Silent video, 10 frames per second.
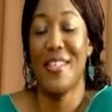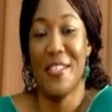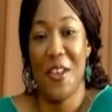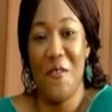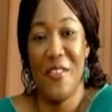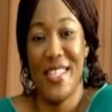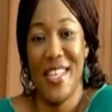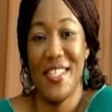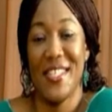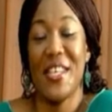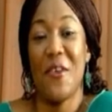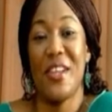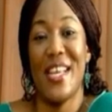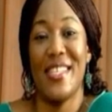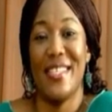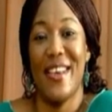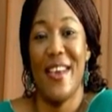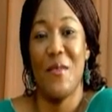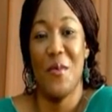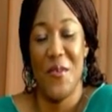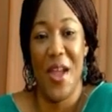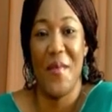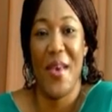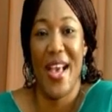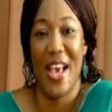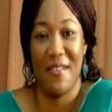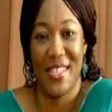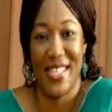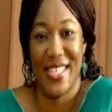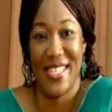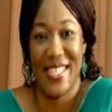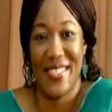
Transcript: This is Conversations here on NTA. We'll be right back after this.